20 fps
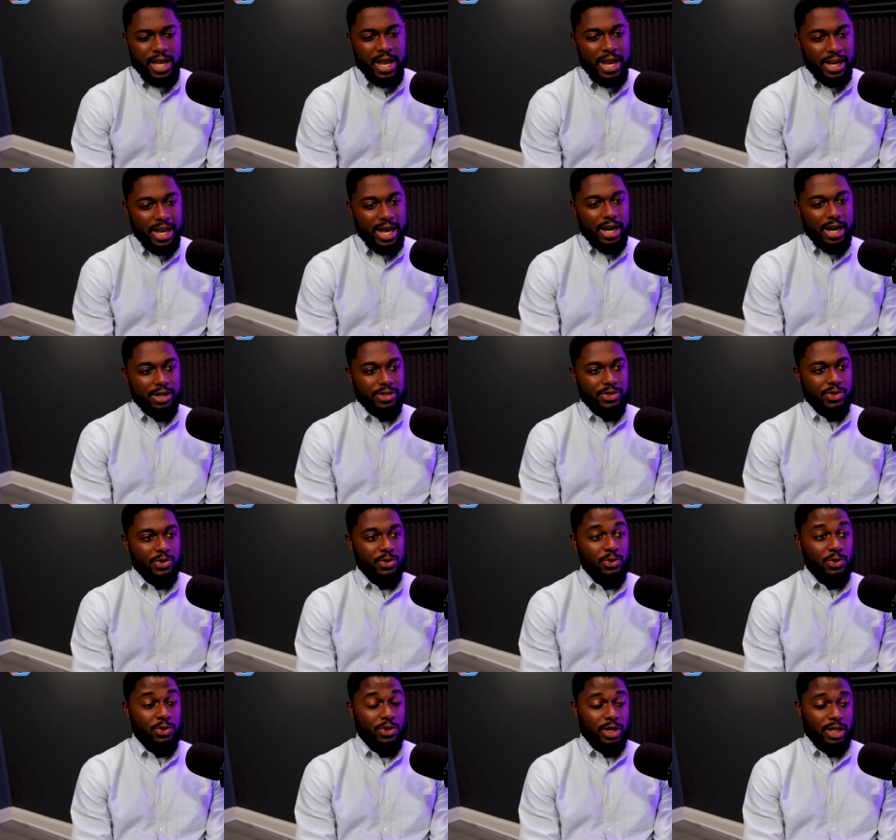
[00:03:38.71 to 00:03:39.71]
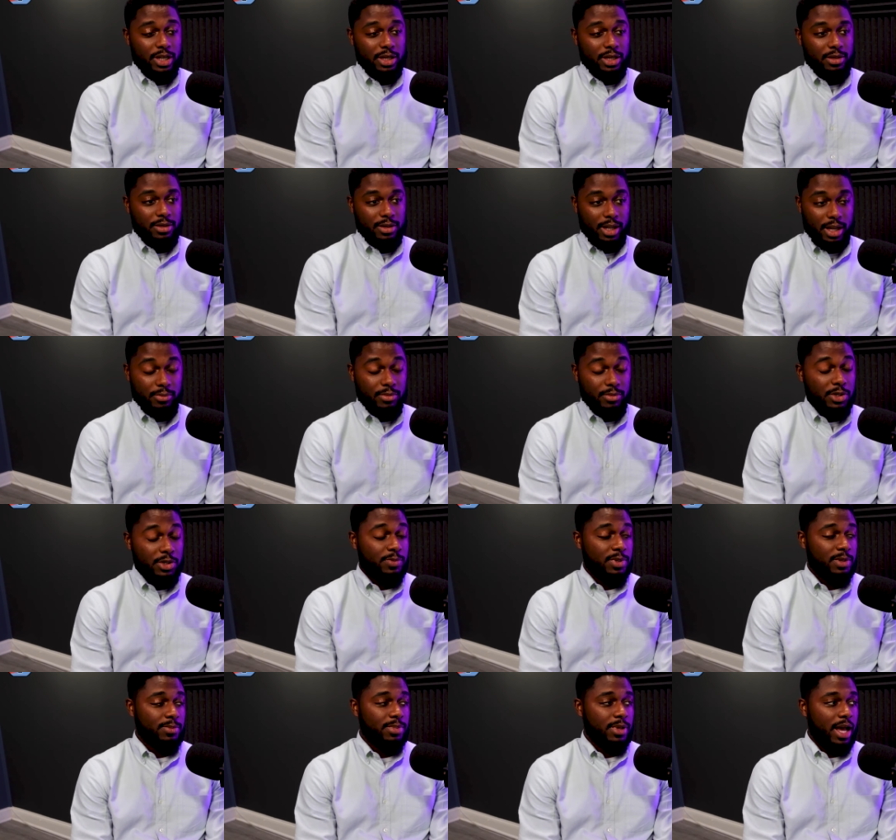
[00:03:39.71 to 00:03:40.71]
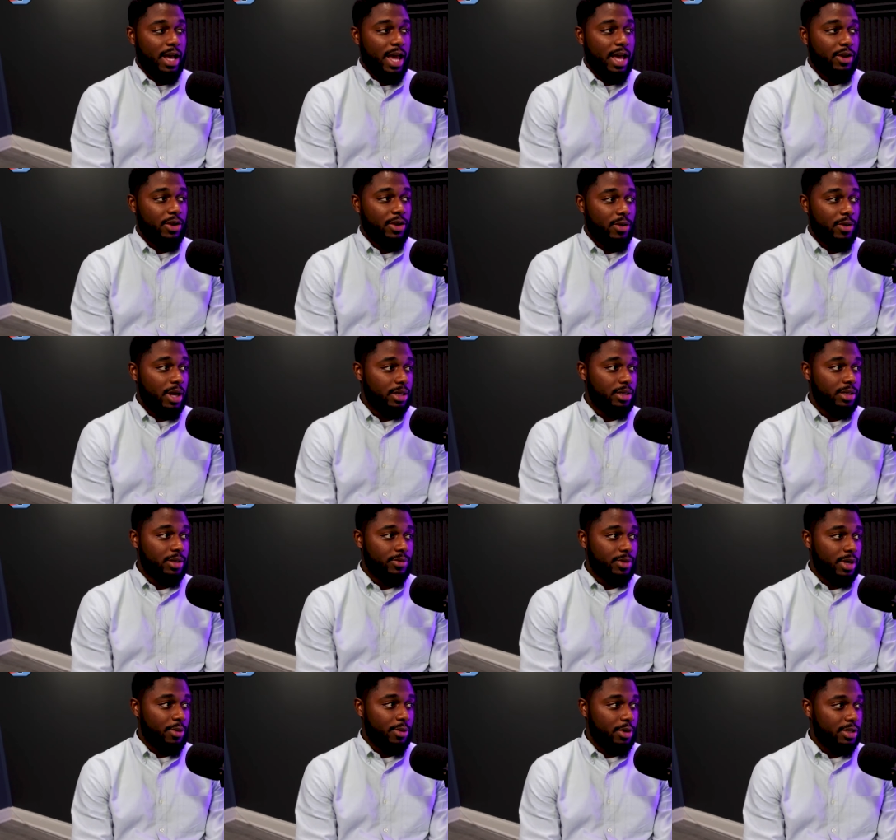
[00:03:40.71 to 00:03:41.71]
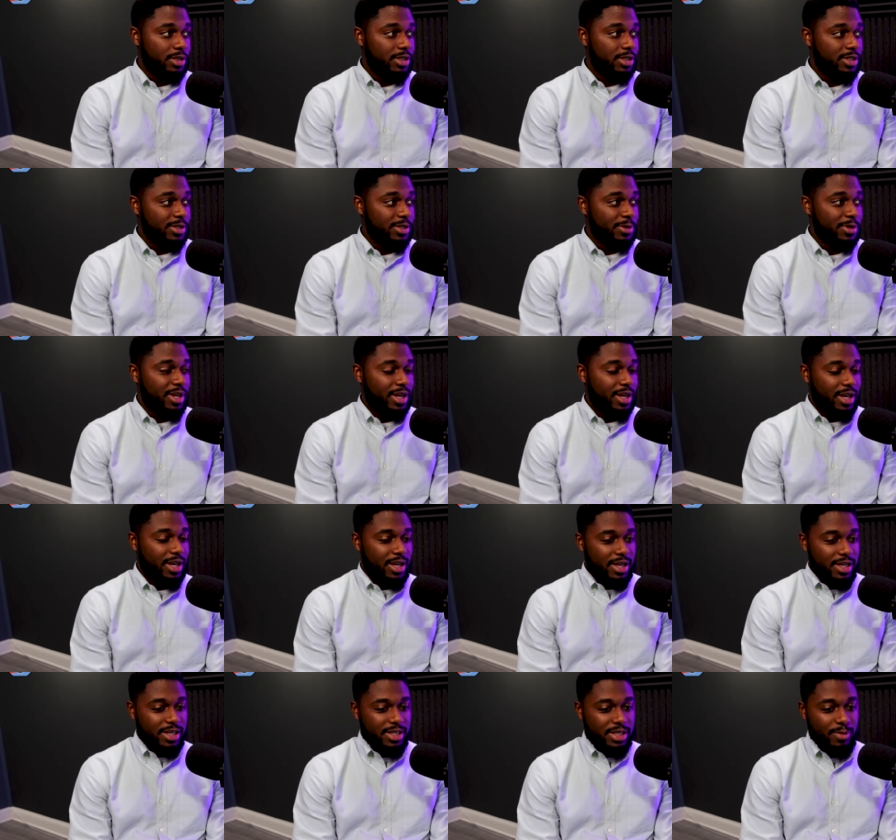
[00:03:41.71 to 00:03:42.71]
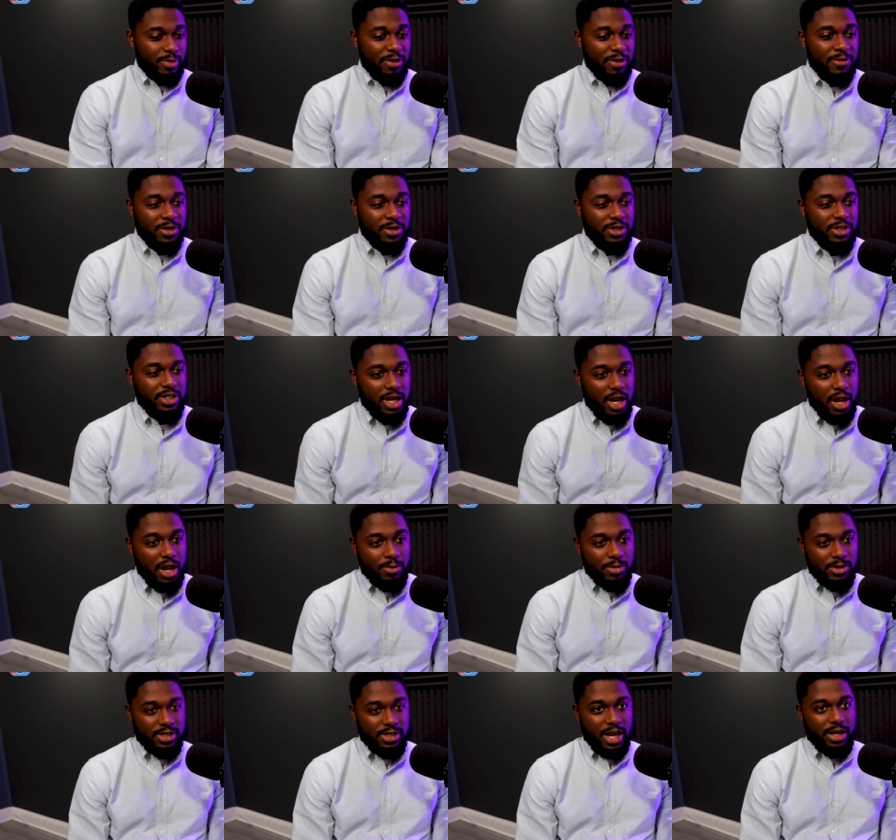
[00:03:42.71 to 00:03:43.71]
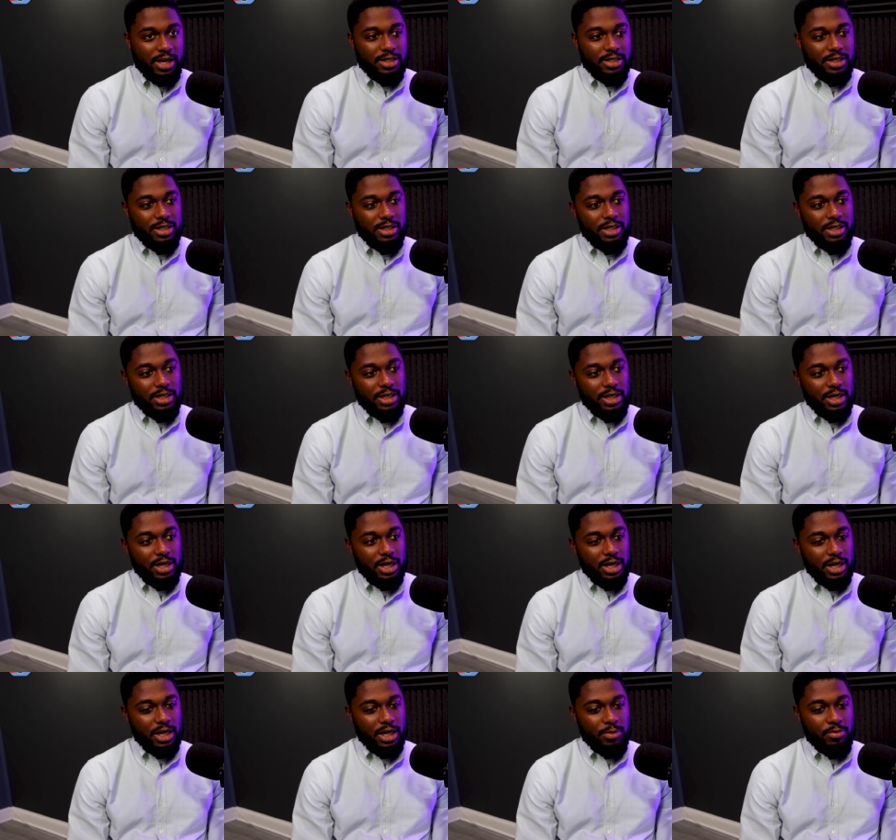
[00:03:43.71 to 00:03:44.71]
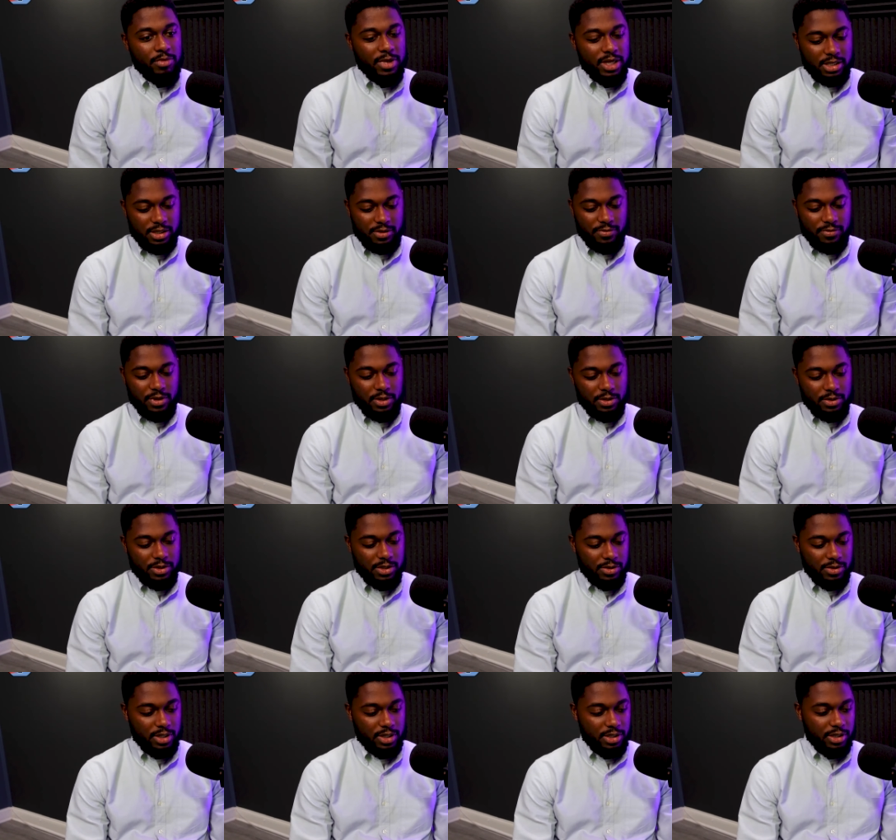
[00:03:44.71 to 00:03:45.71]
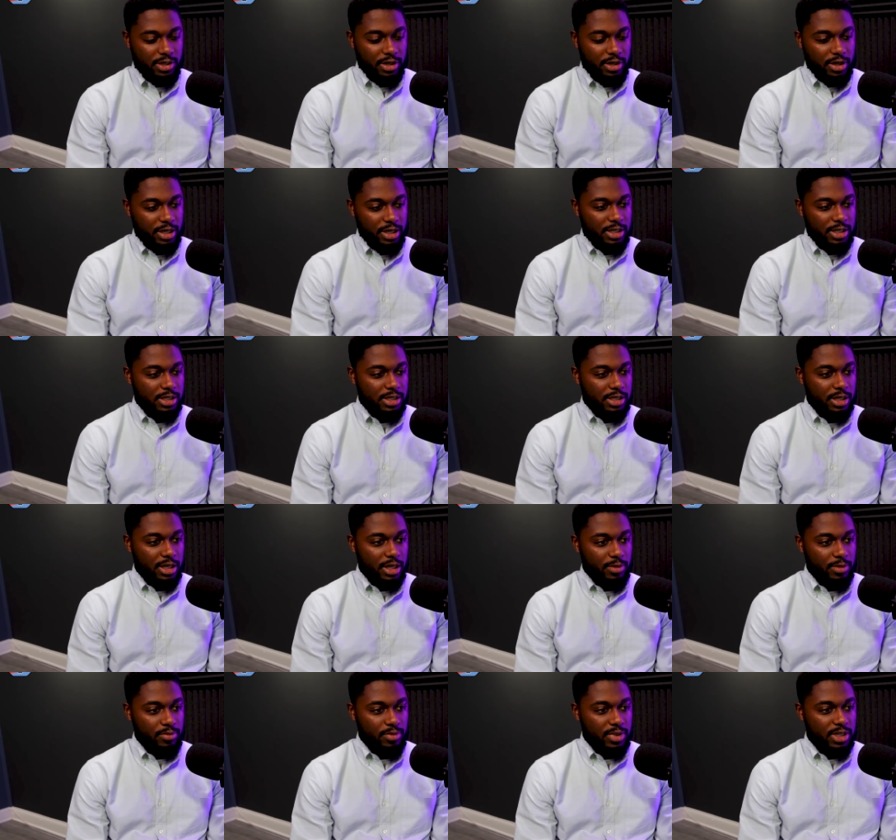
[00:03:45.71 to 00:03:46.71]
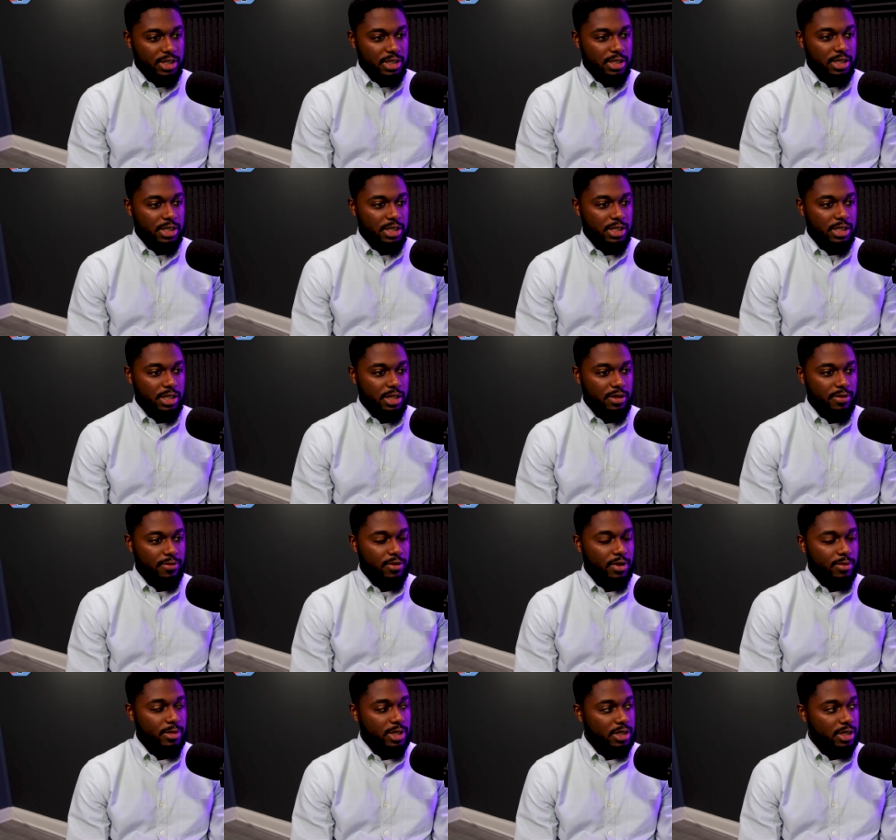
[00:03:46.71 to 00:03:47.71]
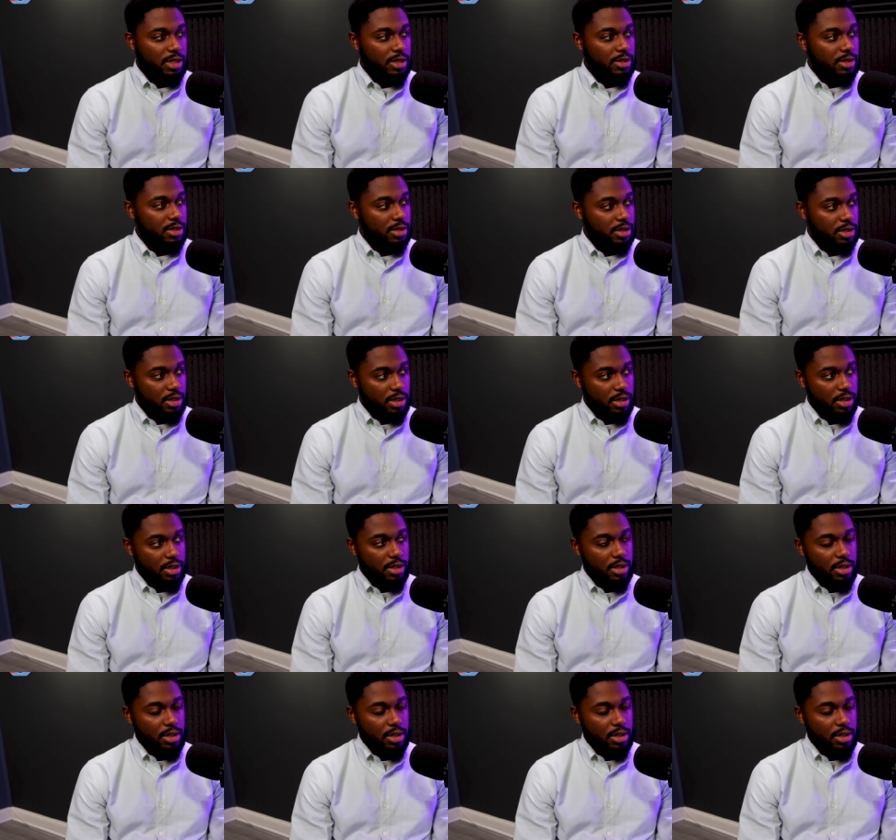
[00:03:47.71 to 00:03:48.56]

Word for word: got out of school, and like most people, I had no idea what I wanted to do. So my first job was actually uh, a mix of those two, engineering and, and, business, in the form of sales engineer,